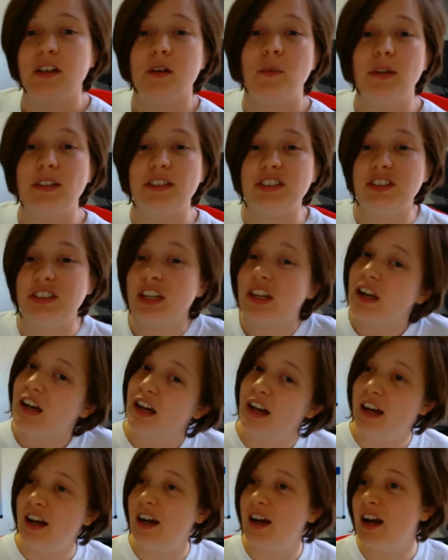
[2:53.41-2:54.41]
which
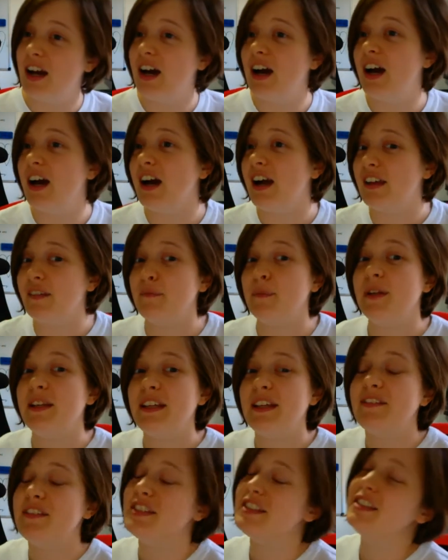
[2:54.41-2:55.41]
I
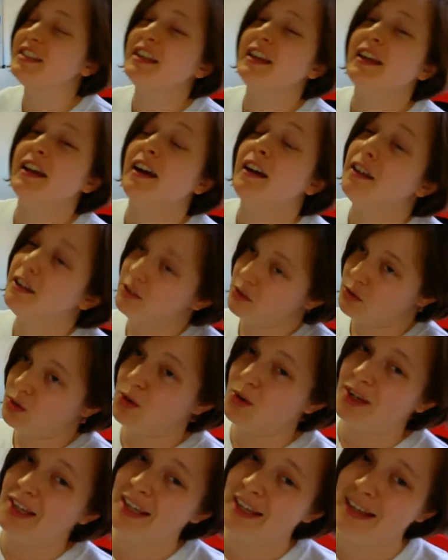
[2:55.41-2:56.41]
believe is near
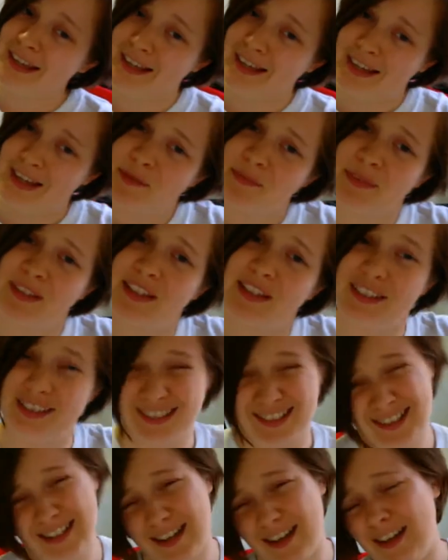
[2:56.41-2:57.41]
Torquay,
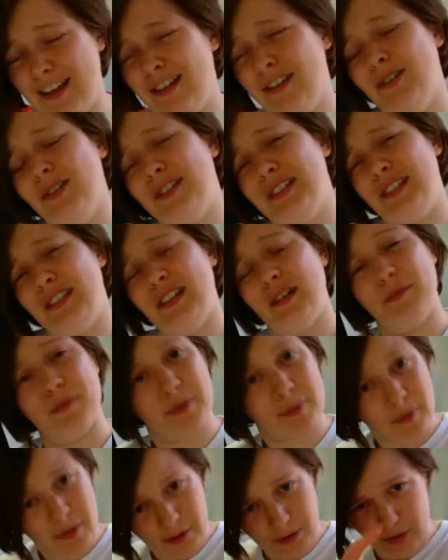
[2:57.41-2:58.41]
because I looked it up
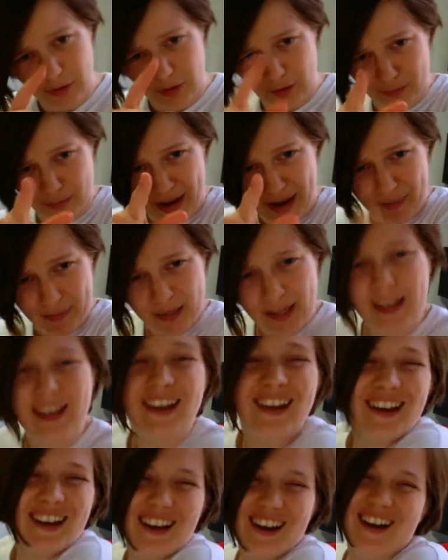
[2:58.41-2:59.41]
on a map.
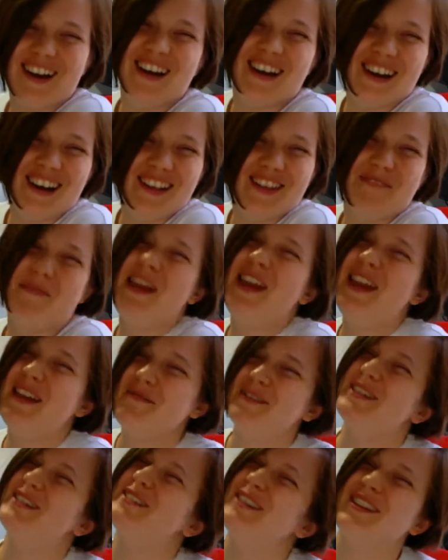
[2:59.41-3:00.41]
The
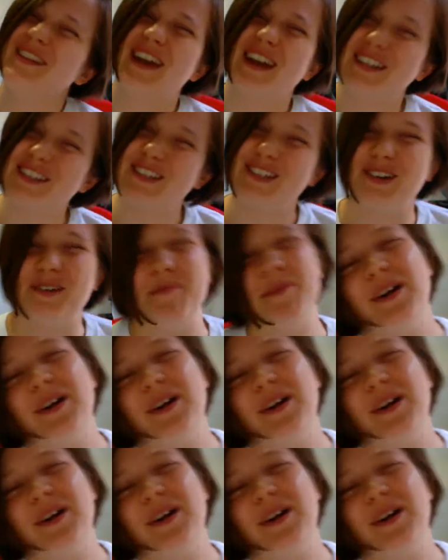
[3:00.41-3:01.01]
people who run that shop